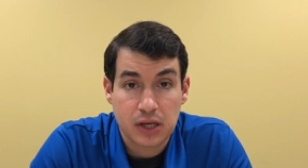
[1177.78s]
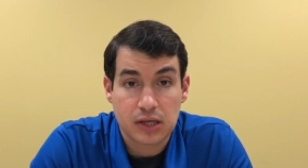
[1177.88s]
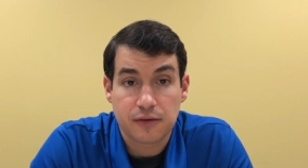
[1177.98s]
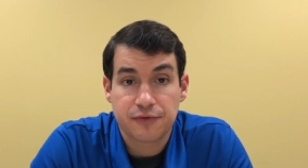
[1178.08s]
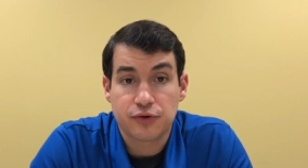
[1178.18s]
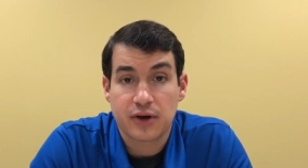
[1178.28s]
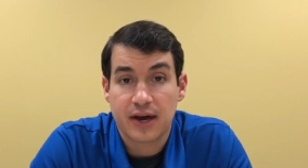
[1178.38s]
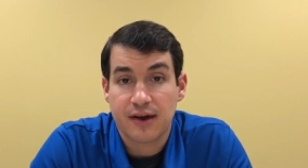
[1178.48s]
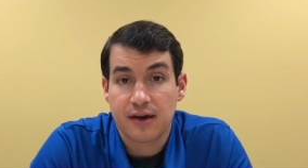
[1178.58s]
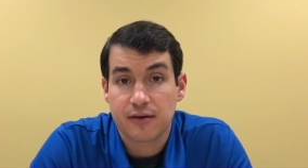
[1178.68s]
If you
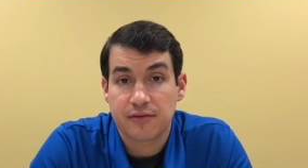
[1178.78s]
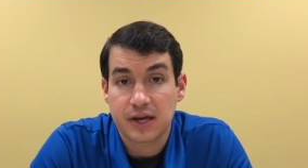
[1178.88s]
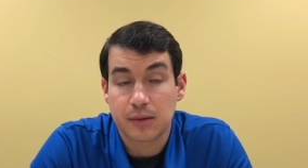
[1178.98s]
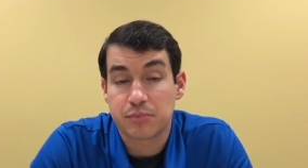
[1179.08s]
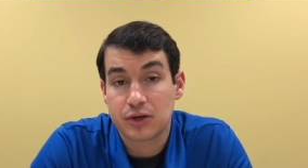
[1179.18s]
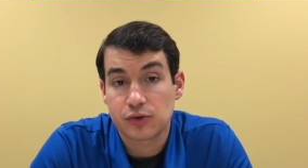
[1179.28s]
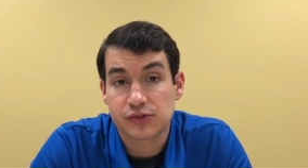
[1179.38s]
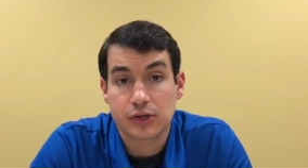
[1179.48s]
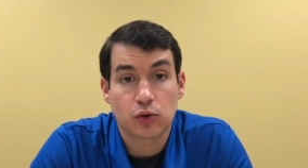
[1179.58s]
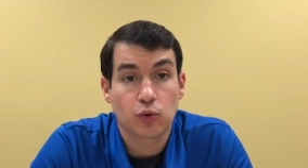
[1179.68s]
have a
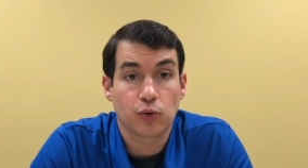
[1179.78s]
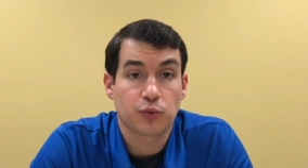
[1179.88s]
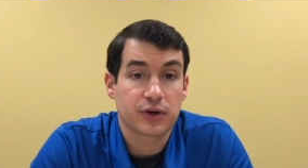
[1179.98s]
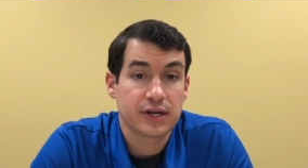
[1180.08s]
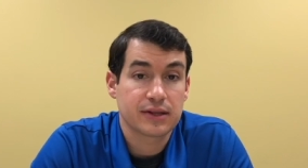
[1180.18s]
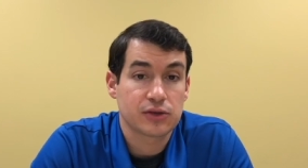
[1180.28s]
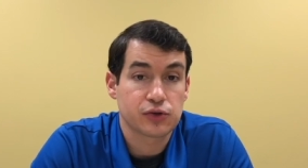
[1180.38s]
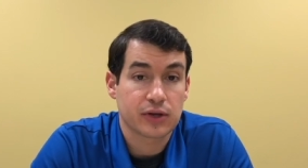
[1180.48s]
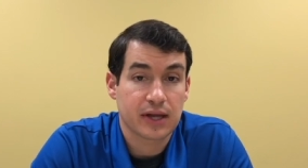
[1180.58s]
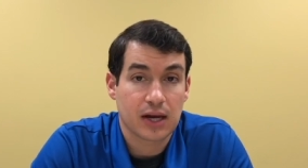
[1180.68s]
piercing or ring that you
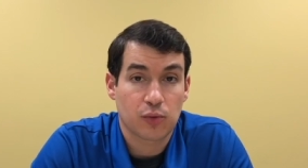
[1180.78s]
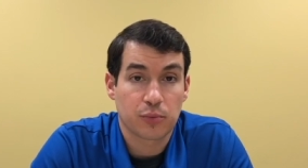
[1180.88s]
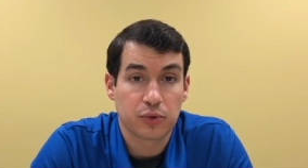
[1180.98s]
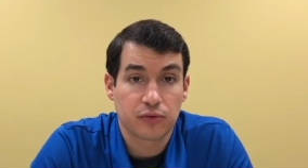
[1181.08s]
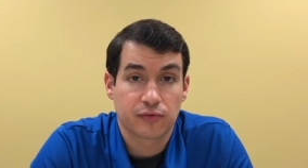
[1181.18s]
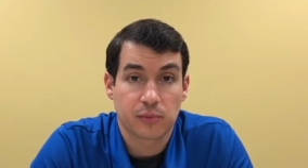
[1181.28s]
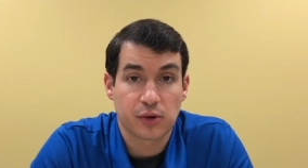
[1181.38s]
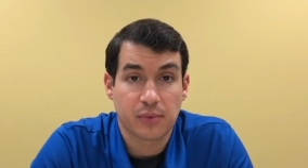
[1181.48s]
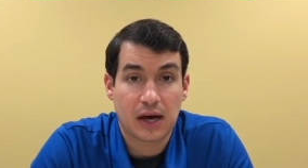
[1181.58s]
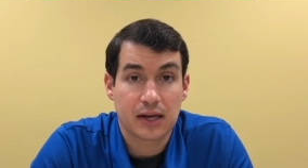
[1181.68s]
cannot remove from your
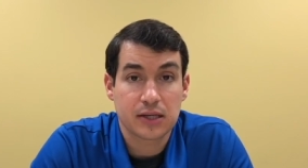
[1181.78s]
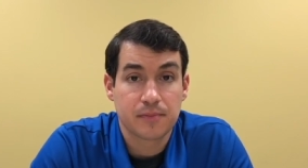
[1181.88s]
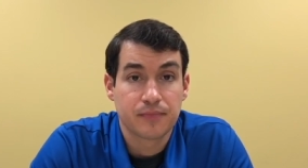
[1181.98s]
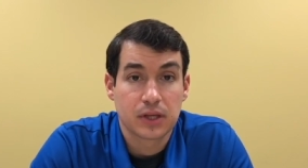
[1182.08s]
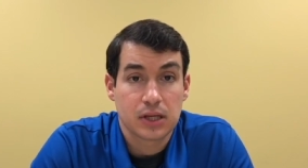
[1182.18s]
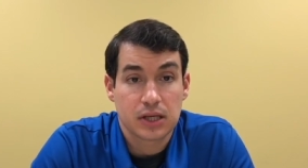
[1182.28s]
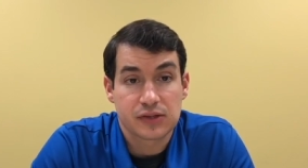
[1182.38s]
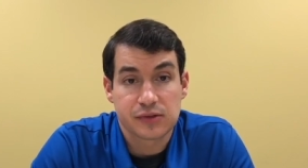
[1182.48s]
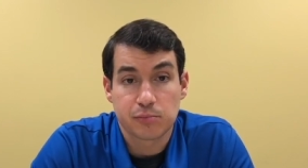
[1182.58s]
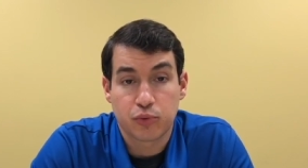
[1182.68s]
body,
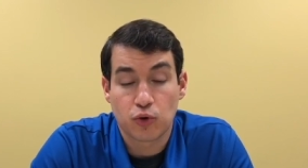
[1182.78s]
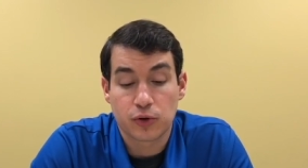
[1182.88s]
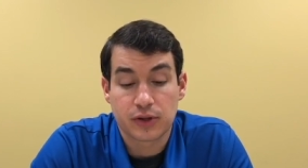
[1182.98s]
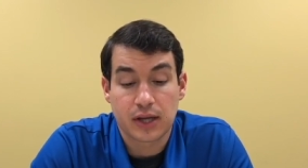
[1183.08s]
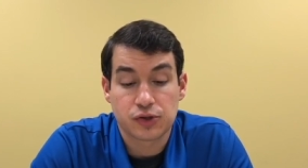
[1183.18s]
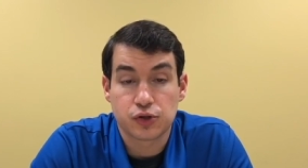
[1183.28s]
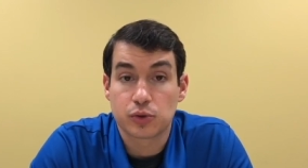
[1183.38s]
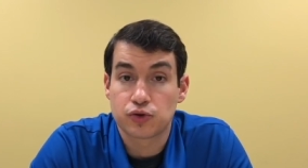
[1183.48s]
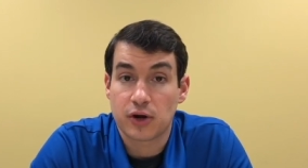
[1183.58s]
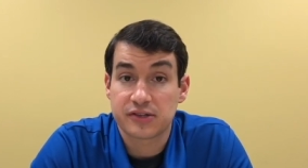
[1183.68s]
it's important that you
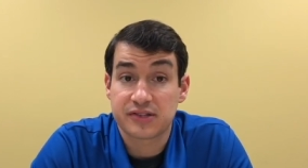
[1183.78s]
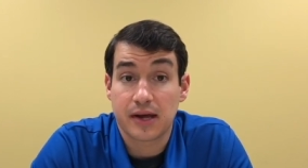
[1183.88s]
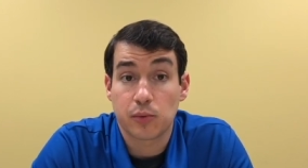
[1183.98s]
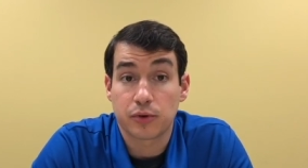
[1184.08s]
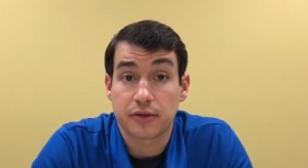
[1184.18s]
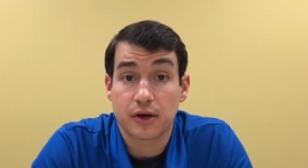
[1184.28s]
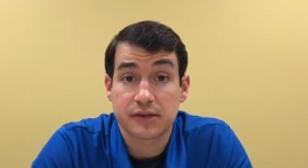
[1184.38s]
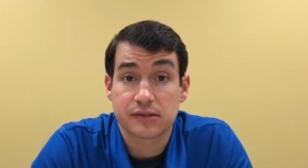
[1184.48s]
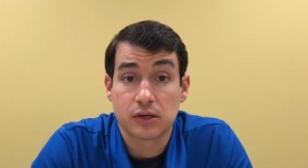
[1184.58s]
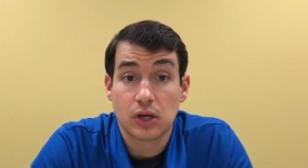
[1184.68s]
address that with
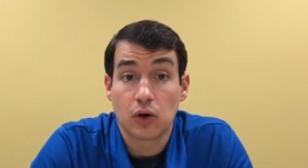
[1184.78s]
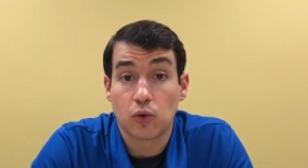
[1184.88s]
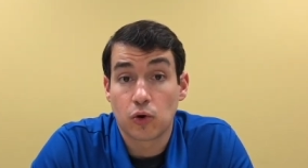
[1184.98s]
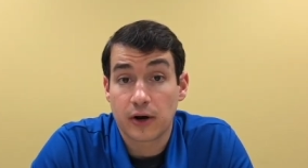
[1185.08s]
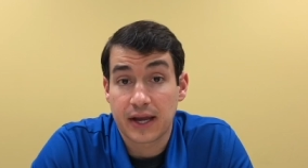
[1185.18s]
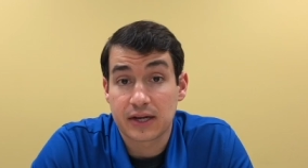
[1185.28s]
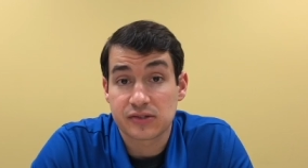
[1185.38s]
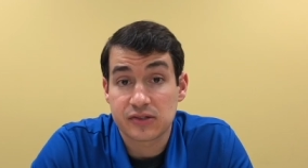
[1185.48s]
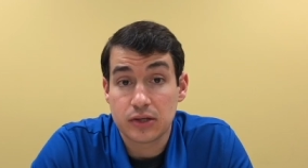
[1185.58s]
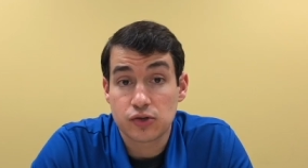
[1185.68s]
us or
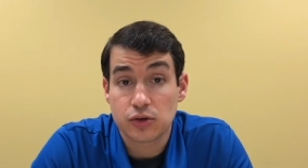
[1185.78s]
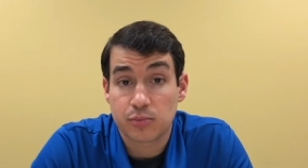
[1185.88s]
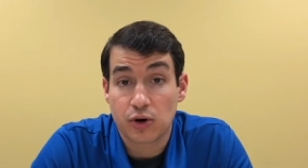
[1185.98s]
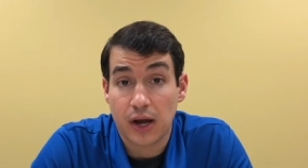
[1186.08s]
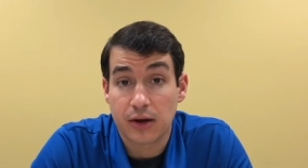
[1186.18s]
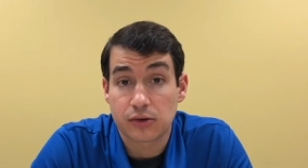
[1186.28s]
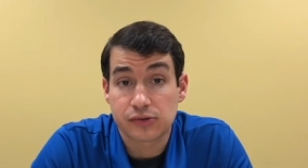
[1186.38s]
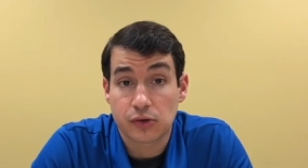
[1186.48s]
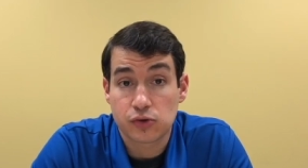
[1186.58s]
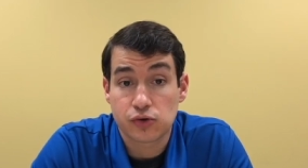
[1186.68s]
anesthesia prior to
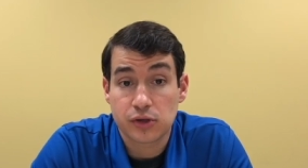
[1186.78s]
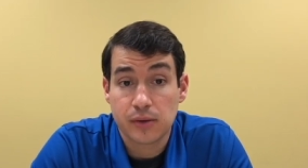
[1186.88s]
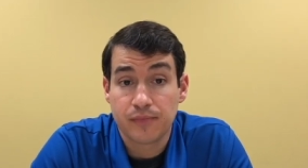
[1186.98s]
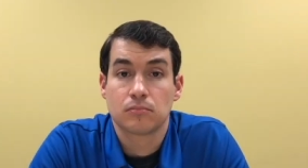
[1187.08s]
surgery.